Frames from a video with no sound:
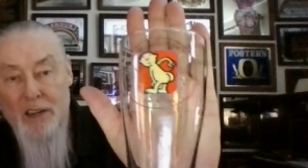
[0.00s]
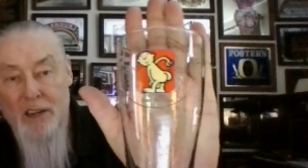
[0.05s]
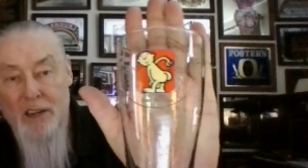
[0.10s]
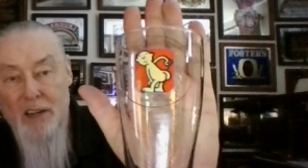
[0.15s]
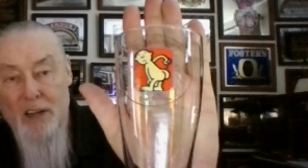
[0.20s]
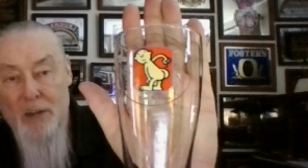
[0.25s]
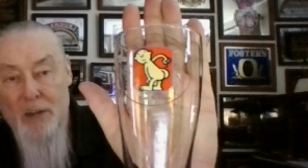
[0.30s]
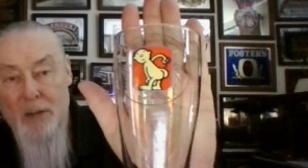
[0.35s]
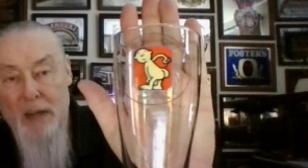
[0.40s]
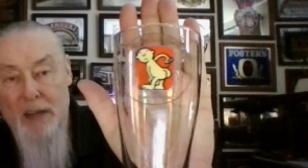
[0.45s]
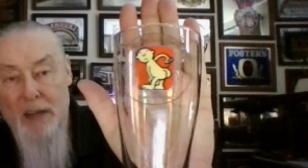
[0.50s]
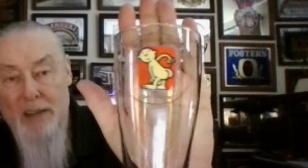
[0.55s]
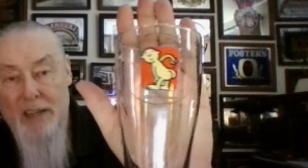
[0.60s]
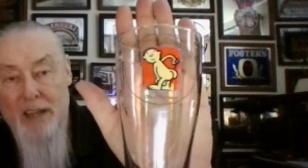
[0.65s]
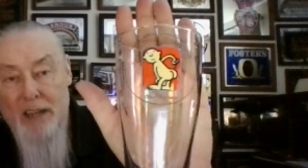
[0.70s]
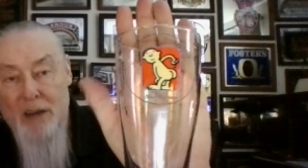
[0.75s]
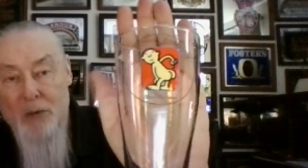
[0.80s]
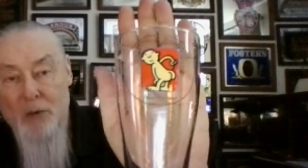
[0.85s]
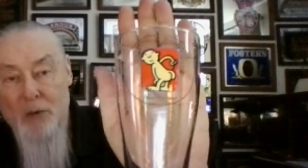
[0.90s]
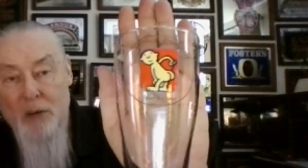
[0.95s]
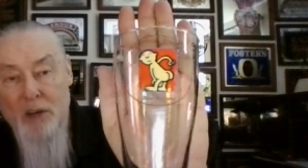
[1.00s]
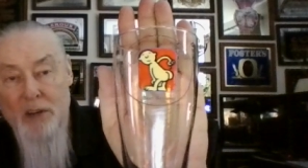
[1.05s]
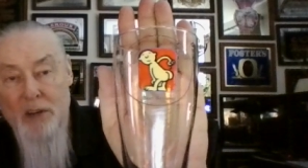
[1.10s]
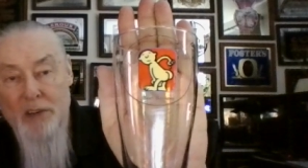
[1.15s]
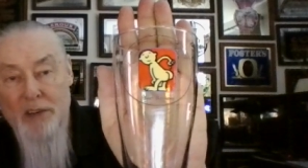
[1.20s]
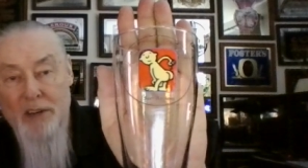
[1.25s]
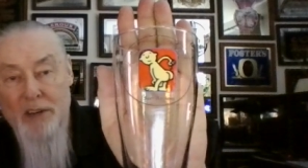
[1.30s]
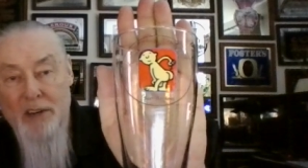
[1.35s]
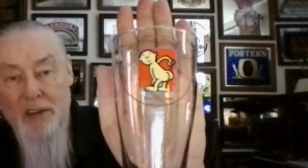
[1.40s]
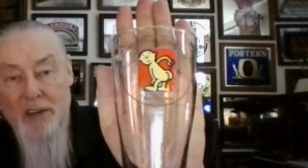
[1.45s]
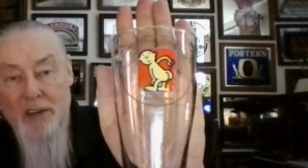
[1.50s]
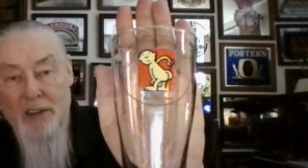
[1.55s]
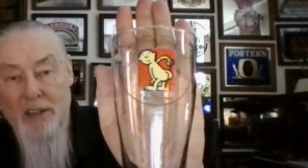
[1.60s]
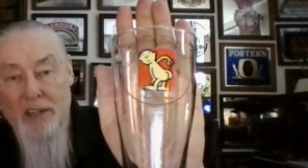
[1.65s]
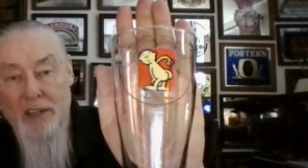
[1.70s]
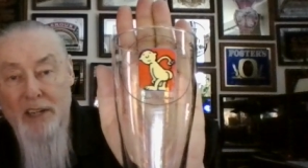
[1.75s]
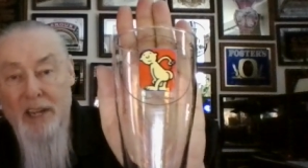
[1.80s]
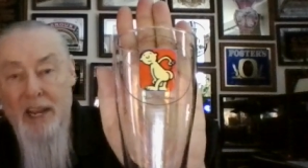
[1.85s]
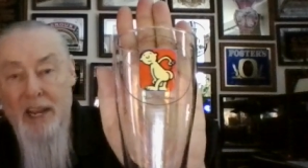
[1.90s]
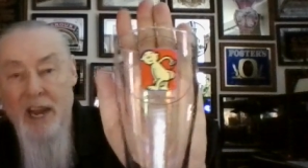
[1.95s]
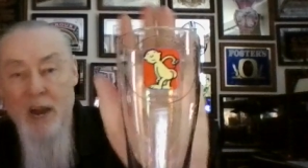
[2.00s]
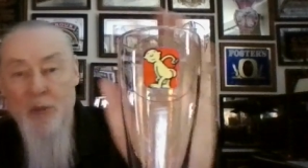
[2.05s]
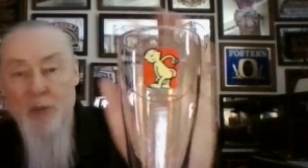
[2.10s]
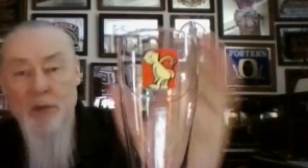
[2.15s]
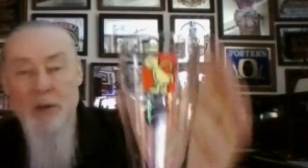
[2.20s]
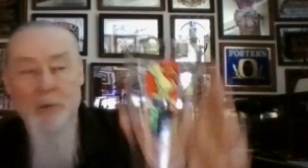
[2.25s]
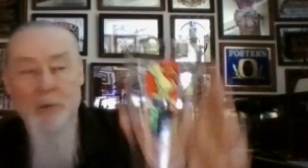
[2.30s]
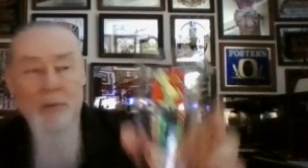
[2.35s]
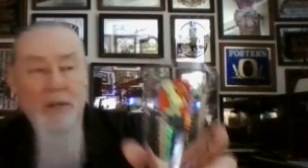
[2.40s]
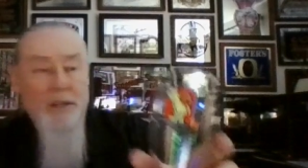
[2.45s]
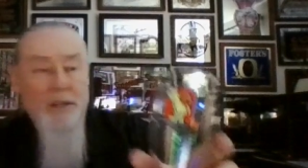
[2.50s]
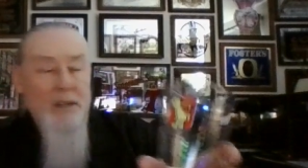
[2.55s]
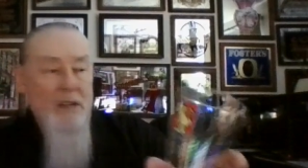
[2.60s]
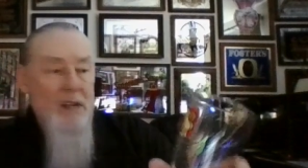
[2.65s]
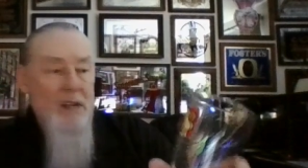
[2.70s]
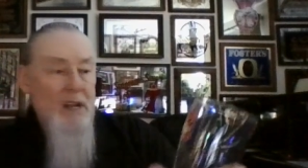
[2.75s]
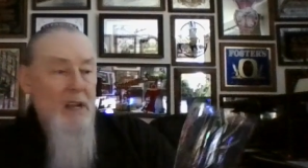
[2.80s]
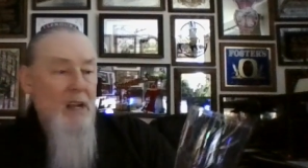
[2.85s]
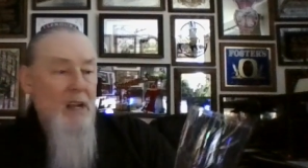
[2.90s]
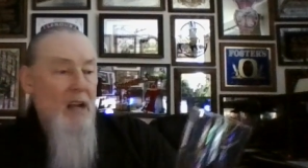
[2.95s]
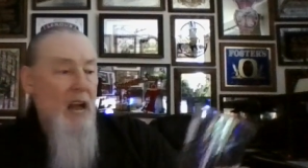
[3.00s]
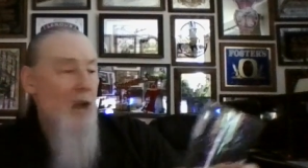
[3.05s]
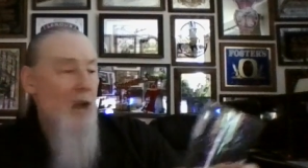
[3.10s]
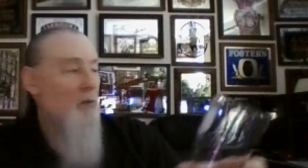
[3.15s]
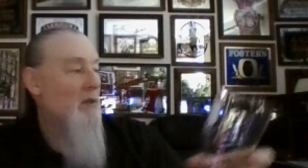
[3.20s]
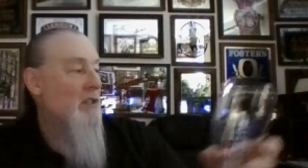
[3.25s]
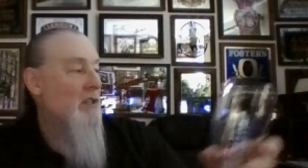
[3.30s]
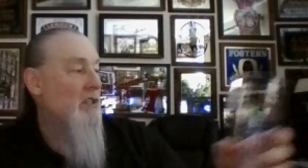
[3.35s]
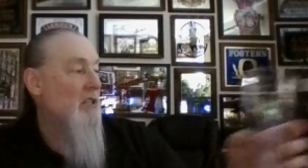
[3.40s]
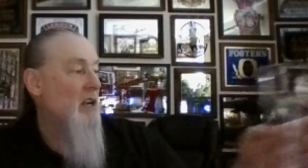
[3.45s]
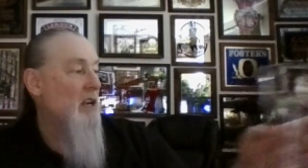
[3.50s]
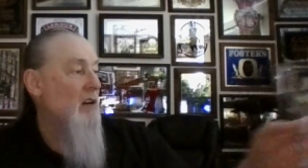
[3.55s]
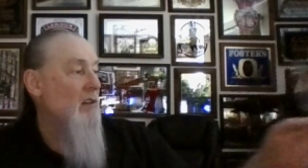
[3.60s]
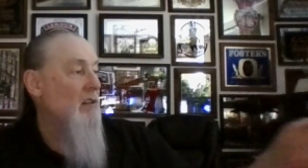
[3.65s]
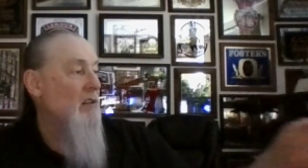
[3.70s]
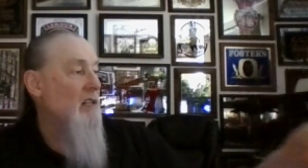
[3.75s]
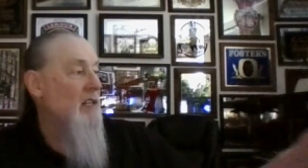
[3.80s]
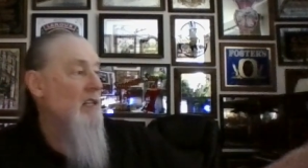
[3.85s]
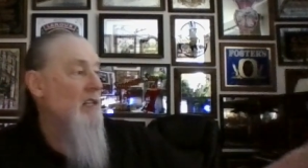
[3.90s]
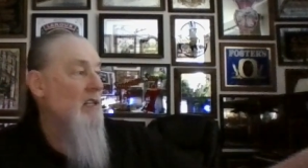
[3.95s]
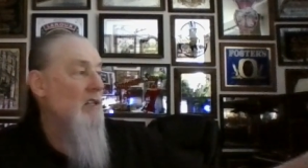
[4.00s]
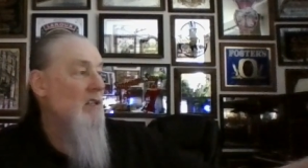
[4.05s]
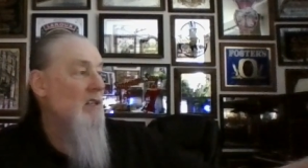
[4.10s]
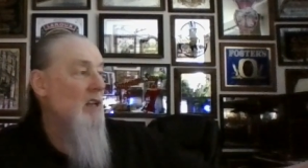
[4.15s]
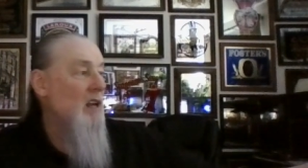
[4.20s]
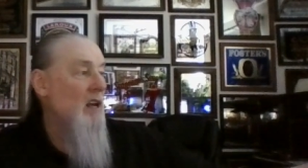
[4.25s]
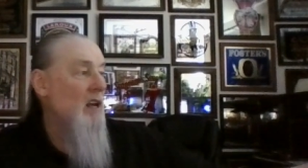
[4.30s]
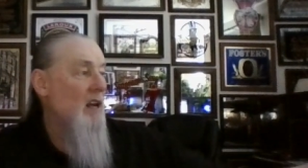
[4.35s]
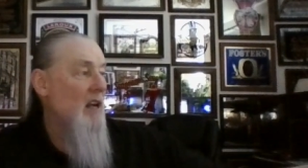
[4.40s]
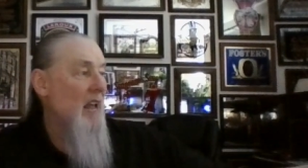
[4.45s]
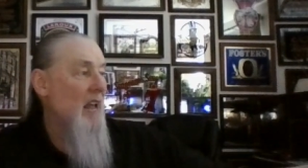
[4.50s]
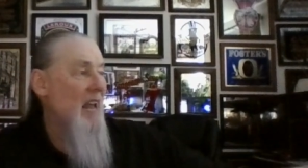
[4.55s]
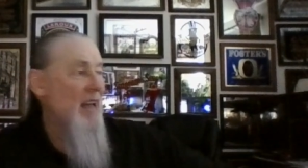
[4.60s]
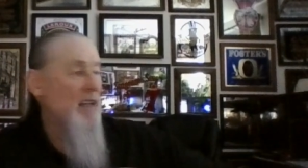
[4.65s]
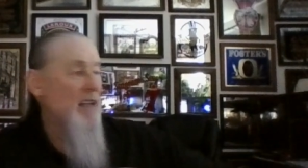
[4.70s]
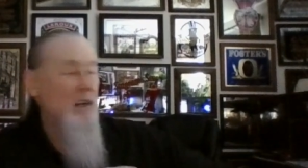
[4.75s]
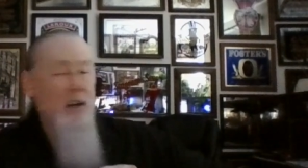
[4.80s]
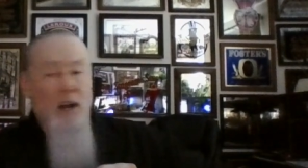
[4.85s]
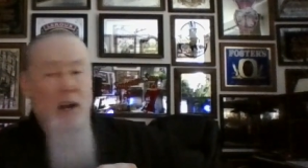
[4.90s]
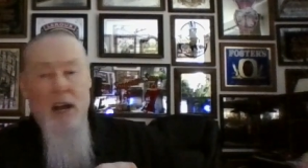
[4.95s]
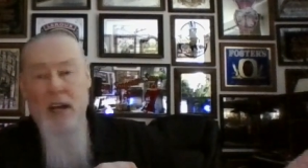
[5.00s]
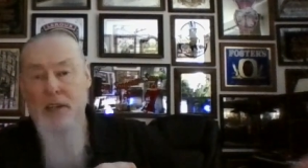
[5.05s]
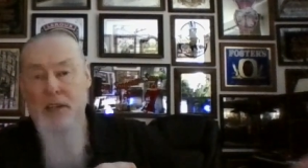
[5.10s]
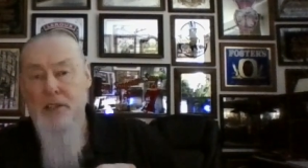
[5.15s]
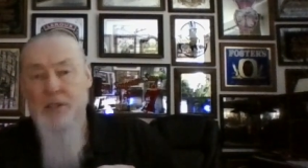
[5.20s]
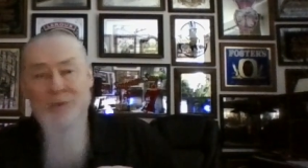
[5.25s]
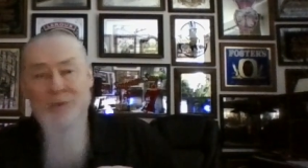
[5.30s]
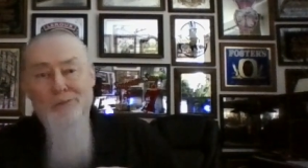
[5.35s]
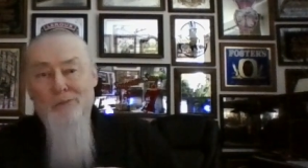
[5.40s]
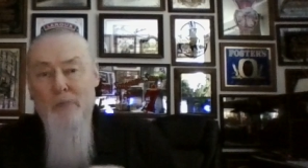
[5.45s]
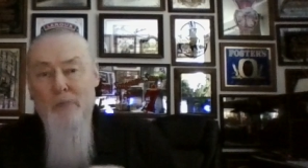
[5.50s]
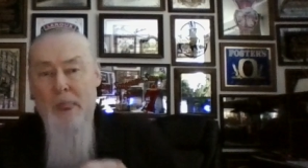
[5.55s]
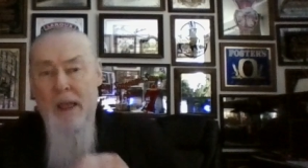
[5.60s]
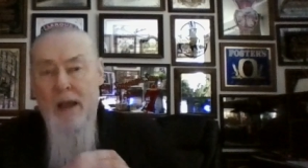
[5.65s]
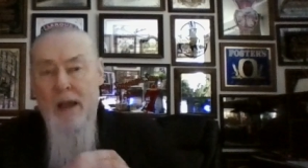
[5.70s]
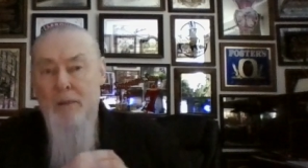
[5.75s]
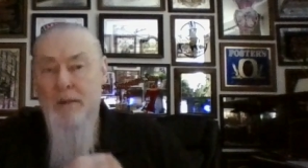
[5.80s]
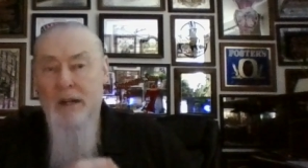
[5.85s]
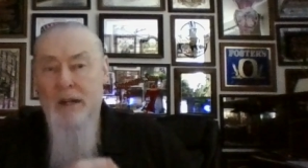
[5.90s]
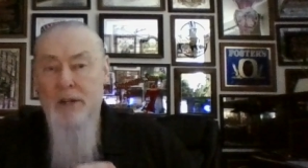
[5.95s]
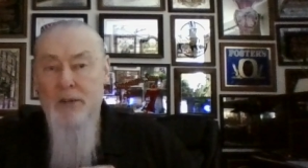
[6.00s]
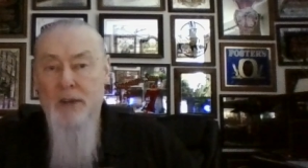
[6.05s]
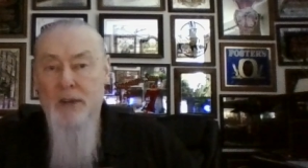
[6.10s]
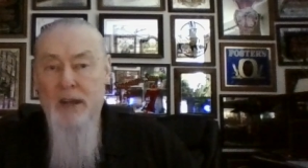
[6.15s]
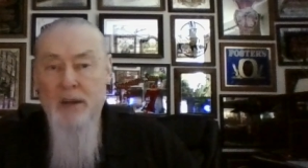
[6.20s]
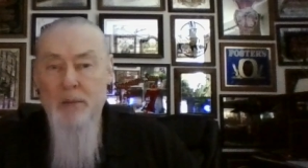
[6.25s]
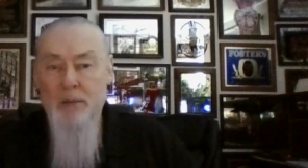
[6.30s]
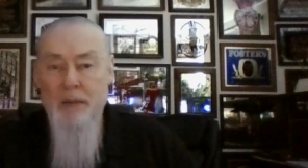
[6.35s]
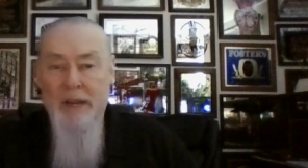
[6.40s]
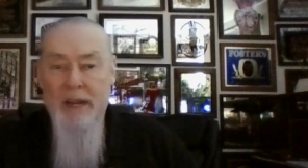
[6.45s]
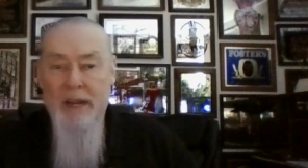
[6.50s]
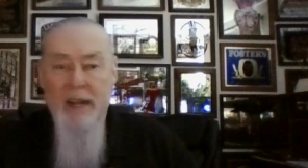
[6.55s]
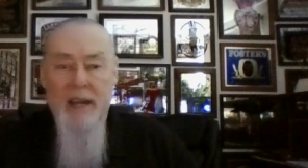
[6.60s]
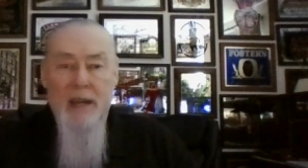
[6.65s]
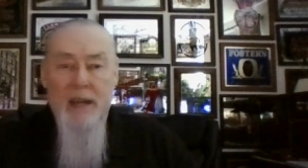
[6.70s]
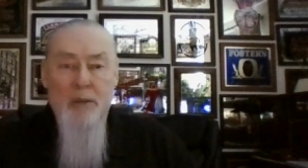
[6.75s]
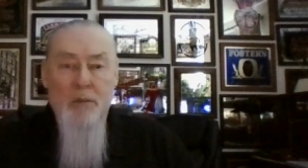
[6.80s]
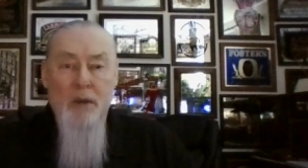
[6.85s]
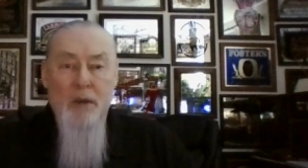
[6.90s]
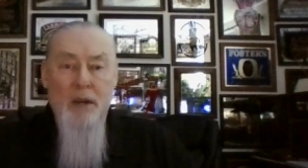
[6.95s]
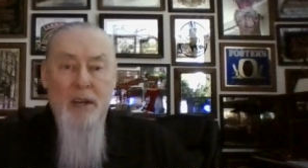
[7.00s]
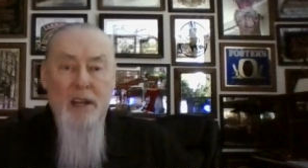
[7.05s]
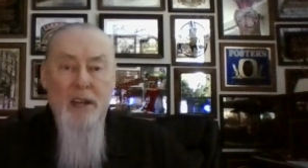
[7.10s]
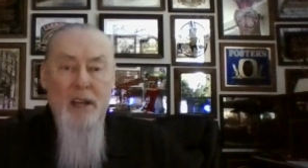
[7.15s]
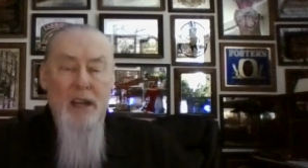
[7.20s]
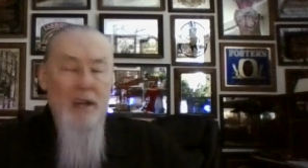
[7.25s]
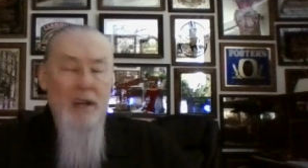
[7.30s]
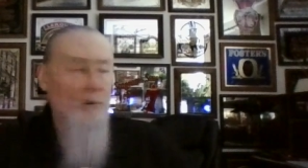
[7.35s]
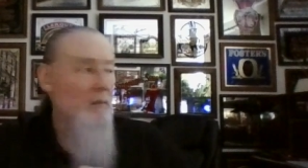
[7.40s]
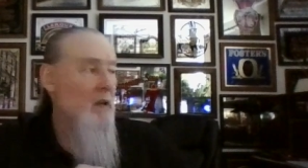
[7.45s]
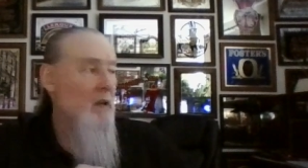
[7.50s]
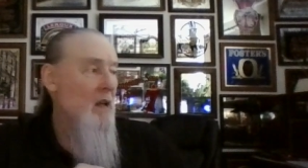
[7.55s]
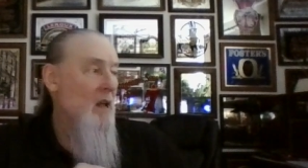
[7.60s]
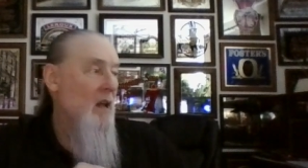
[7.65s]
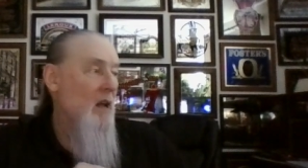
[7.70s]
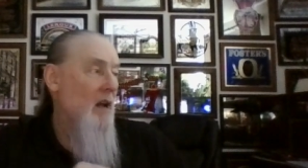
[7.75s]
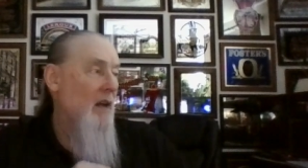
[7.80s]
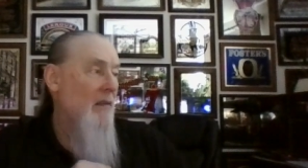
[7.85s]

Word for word: going to come out that well there on the camera, but I would sell these uh, at cost now I'm not trying to make any money on them.